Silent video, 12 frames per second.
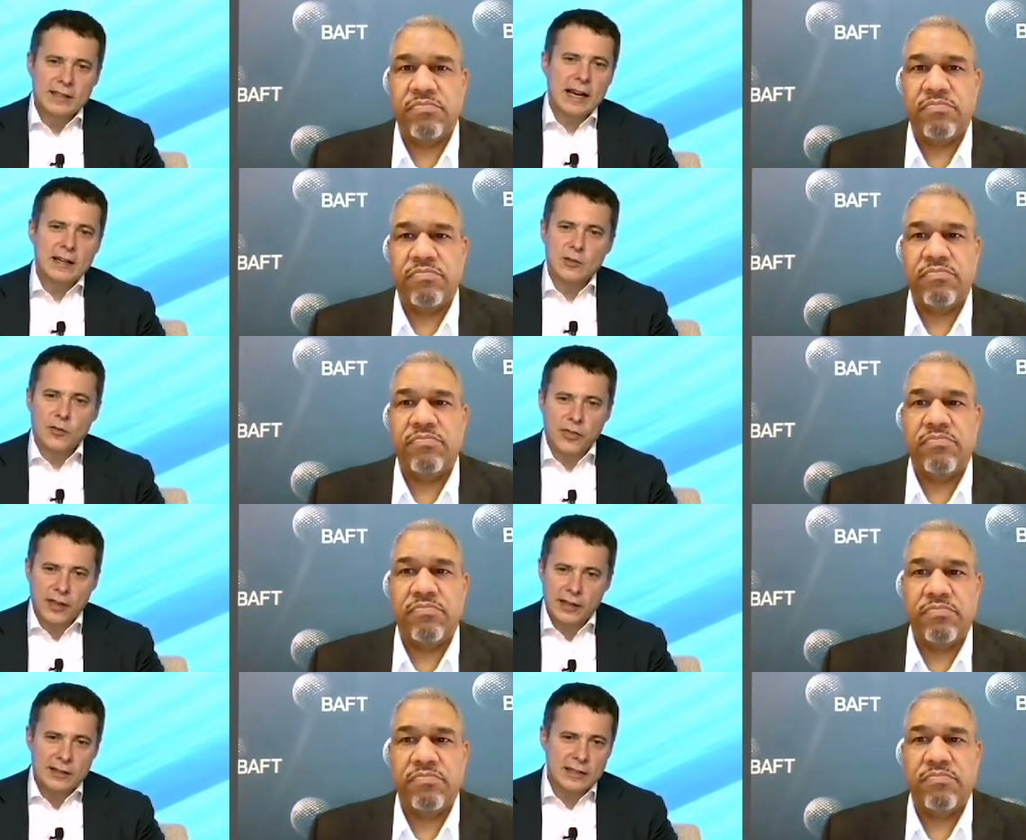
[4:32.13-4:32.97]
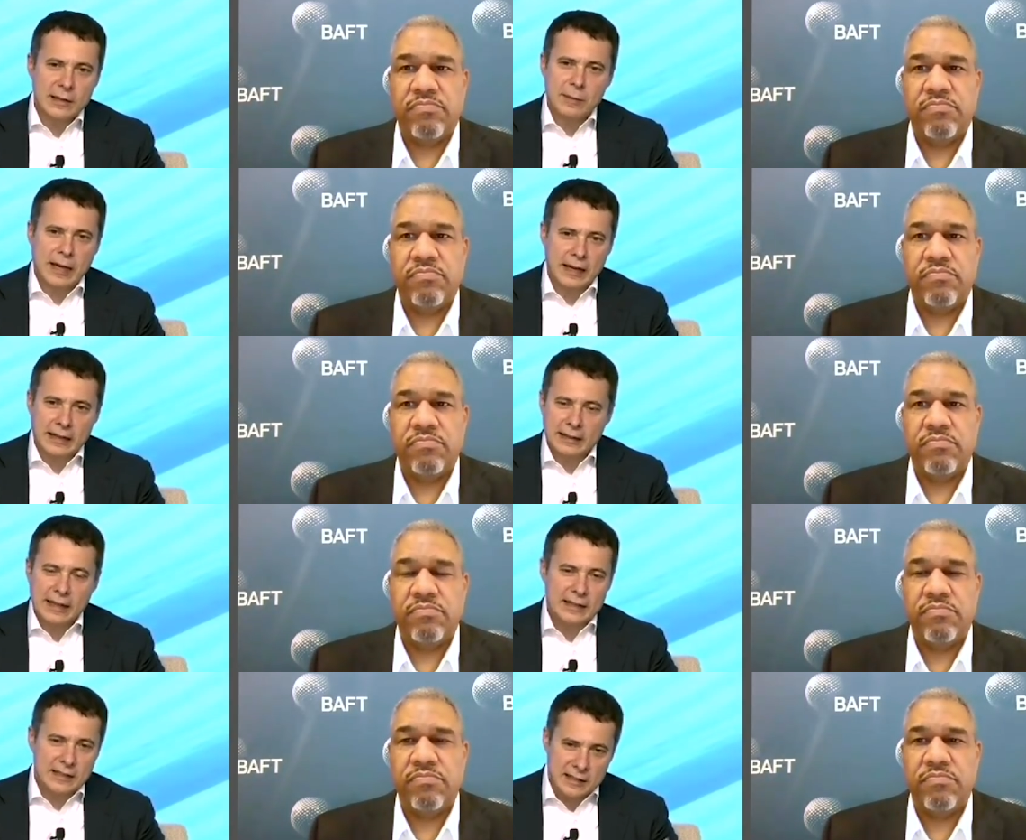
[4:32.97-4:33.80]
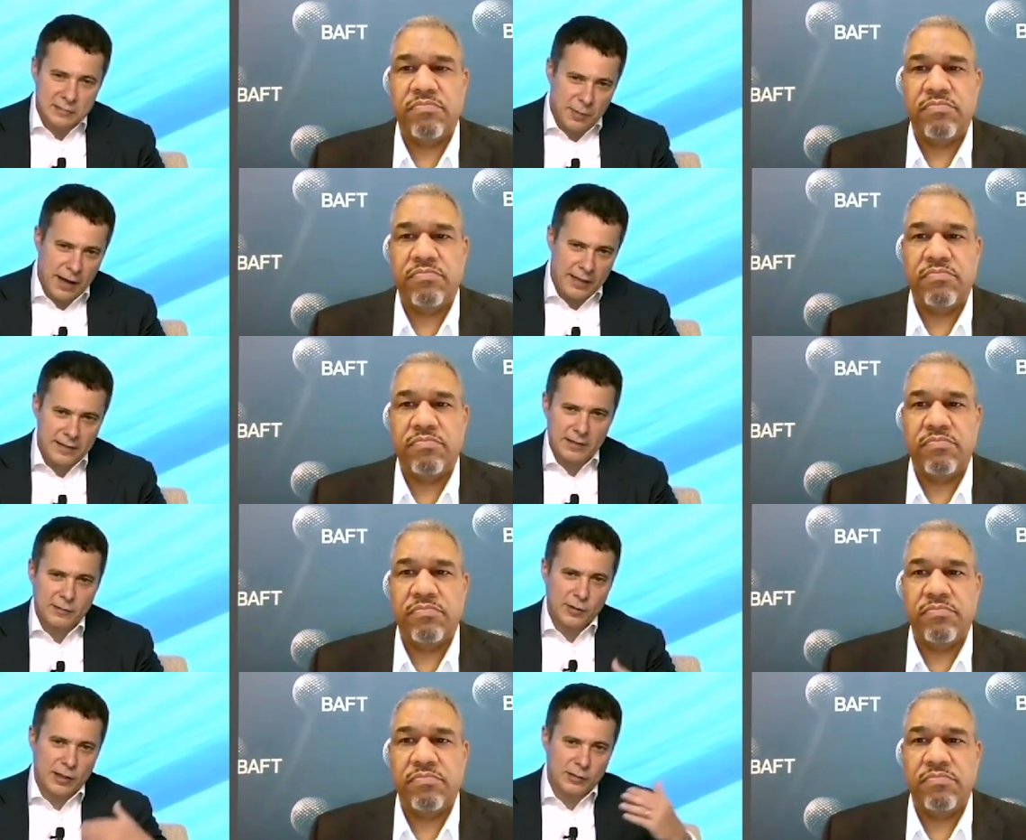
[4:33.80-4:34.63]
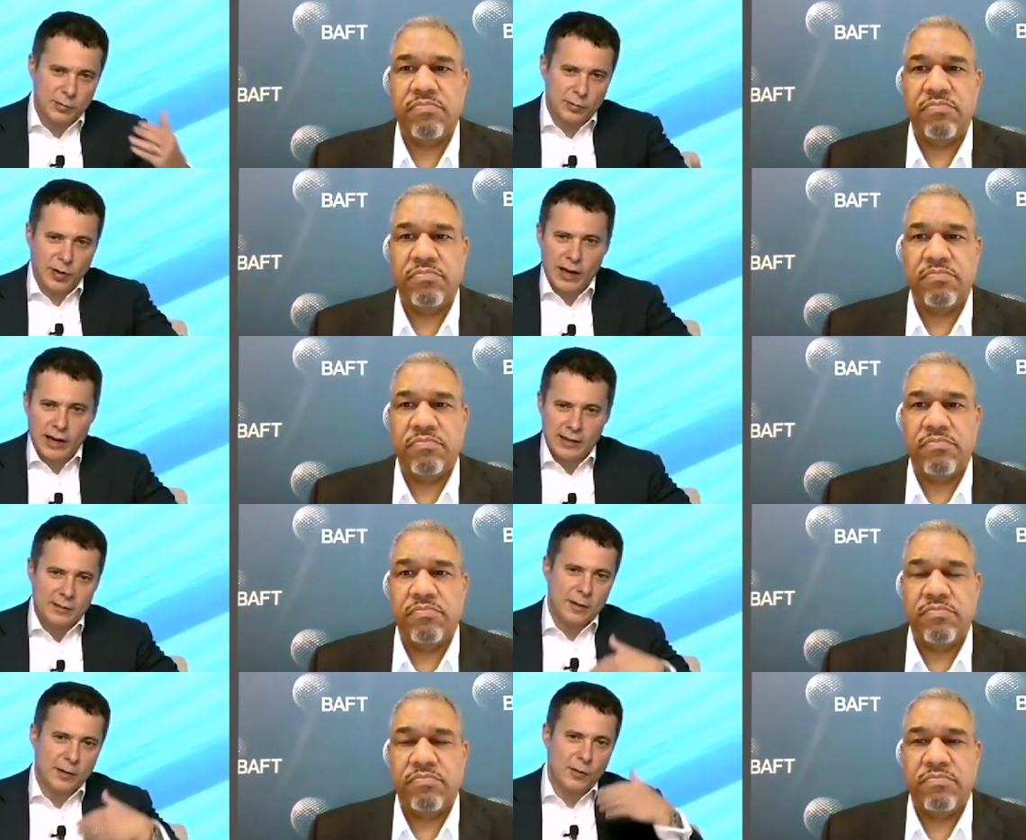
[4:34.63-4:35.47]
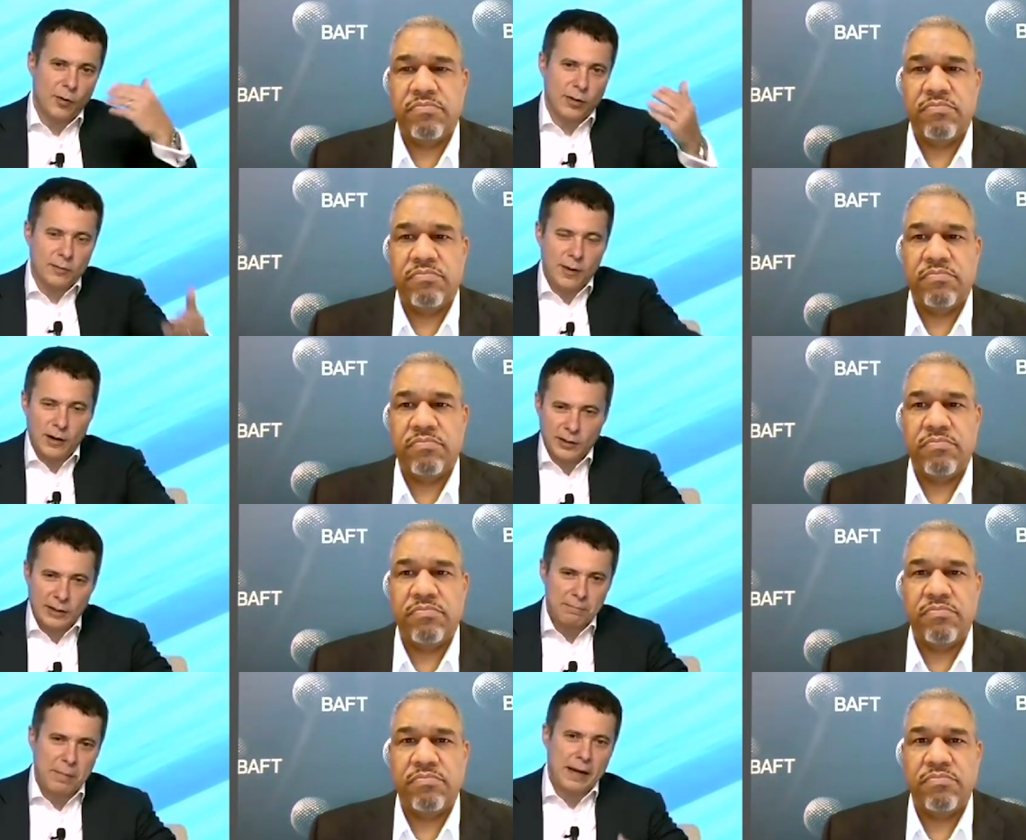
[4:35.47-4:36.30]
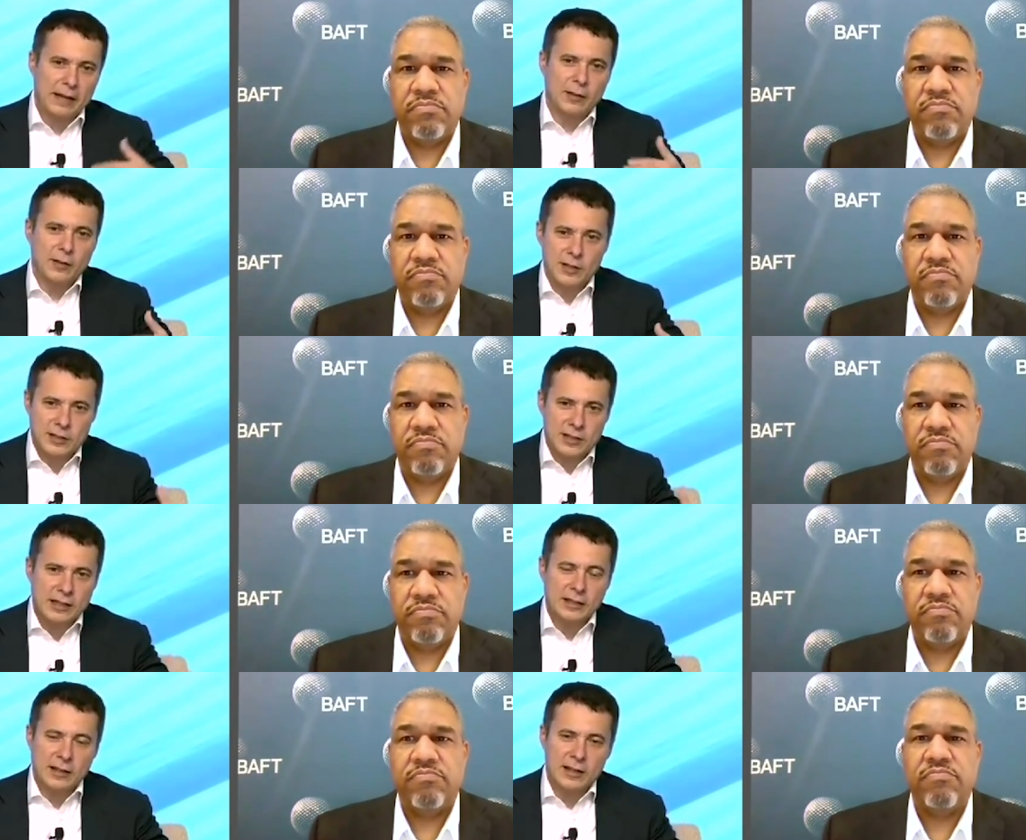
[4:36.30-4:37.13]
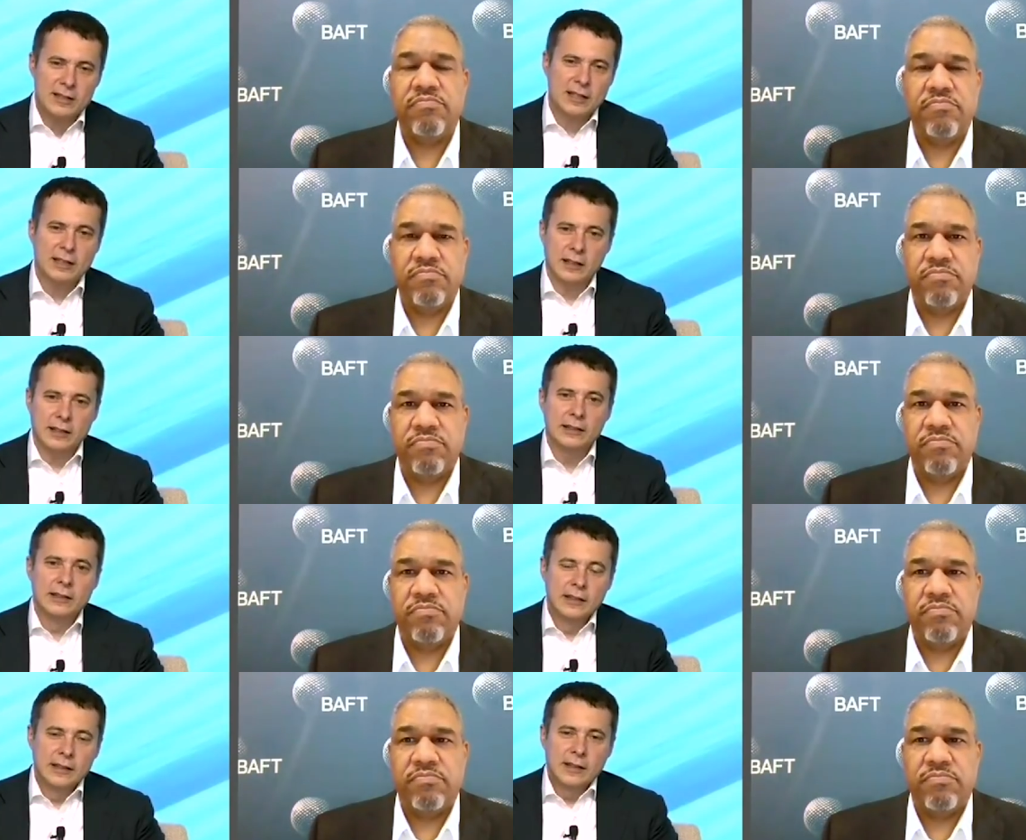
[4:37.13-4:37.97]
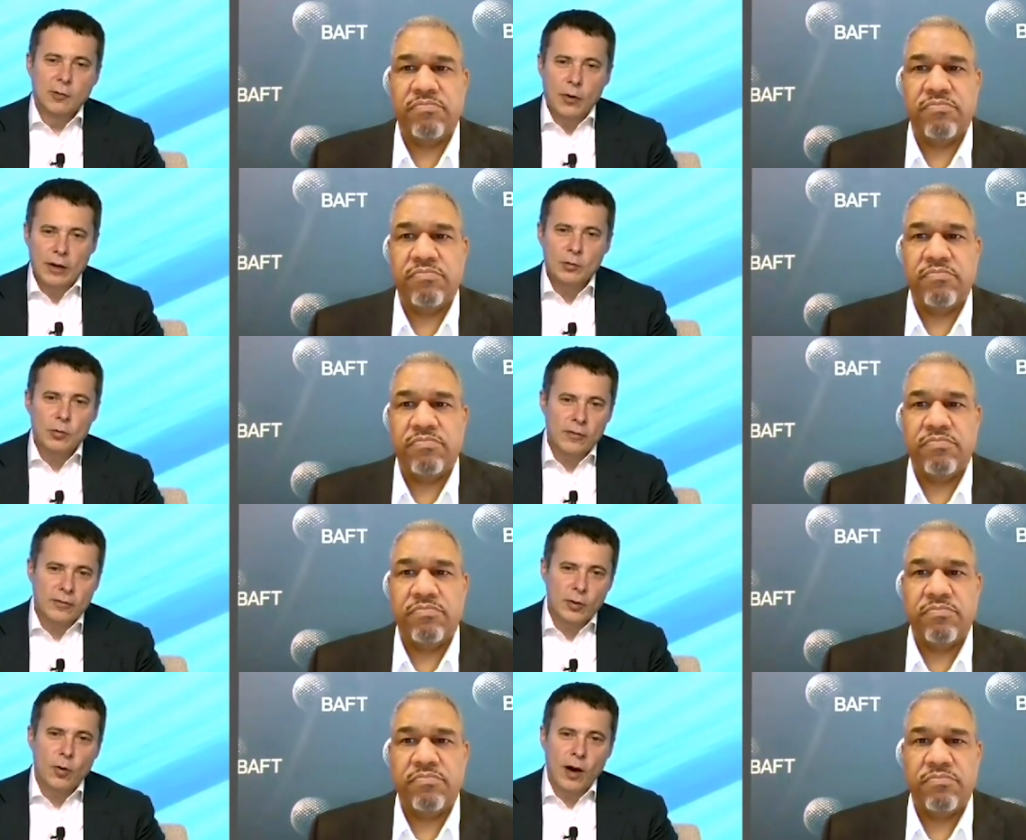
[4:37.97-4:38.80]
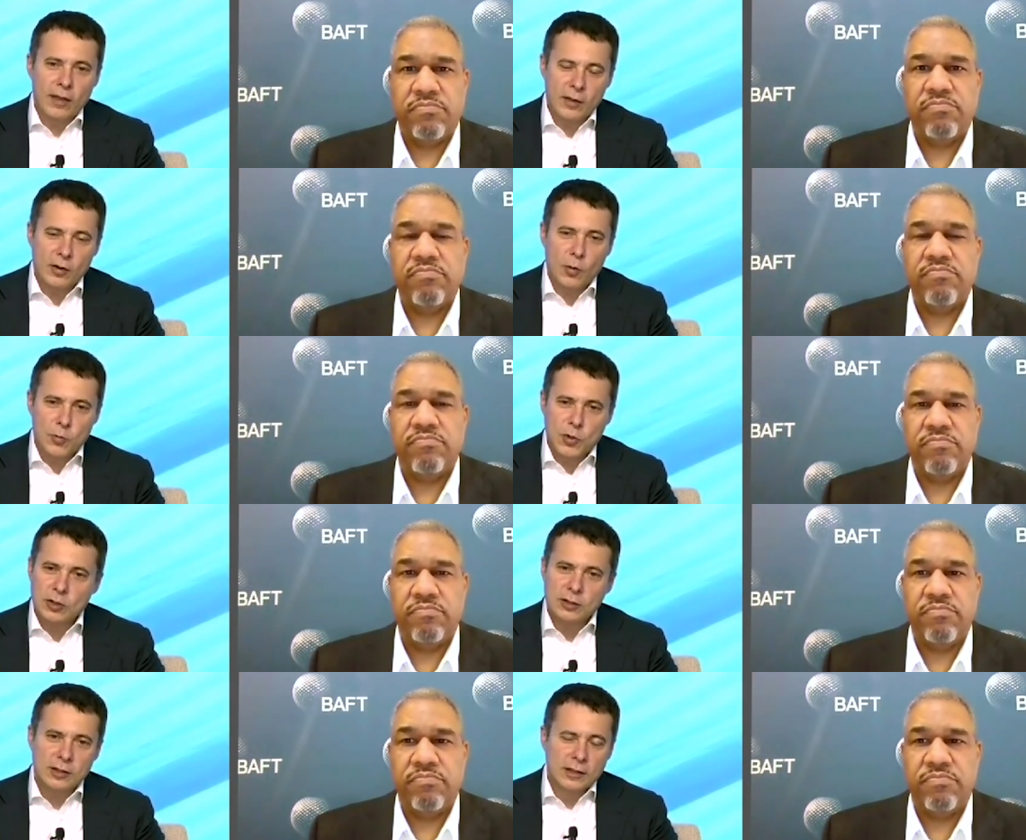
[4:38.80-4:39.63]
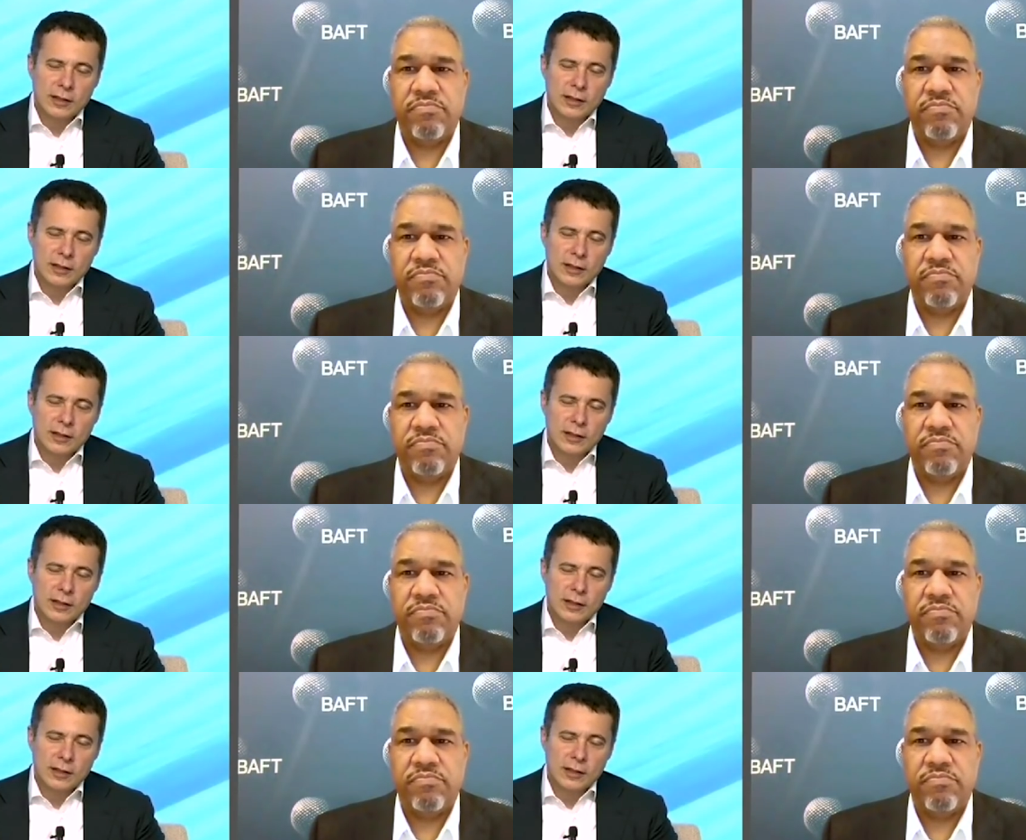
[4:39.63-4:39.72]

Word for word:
Speaker 1: kinds of things typically takes us months and we need to try them and roll them out in pilots, et cetera, et cetera when you have no other option,